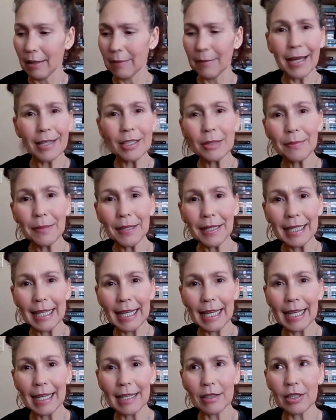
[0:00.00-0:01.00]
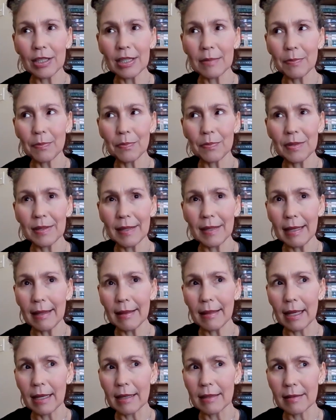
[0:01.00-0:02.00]
Imagine being a kid and just
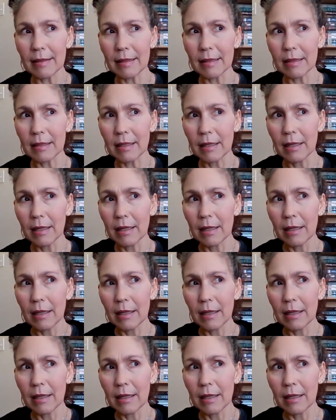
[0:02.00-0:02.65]
seeing things and